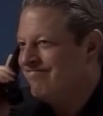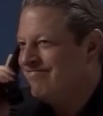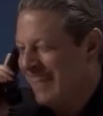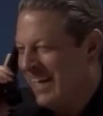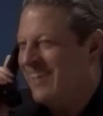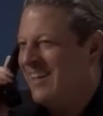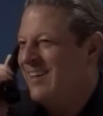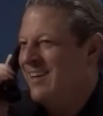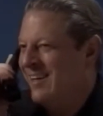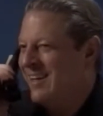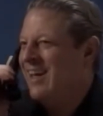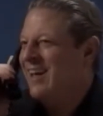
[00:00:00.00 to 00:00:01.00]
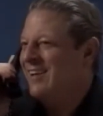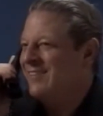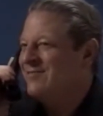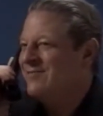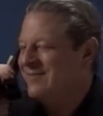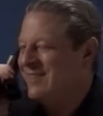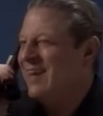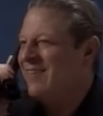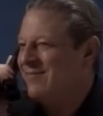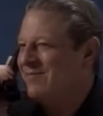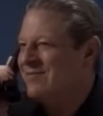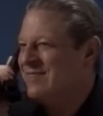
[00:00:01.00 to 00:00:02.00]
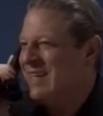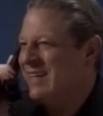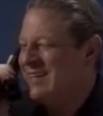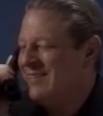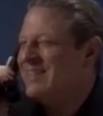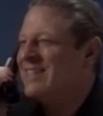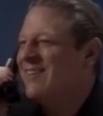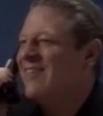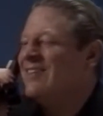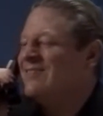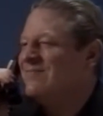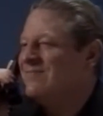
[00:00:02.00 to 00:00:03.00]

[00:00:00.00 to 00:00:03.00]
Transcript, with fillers: Yeah, I, I get it. Yeah, uh, that was a good one.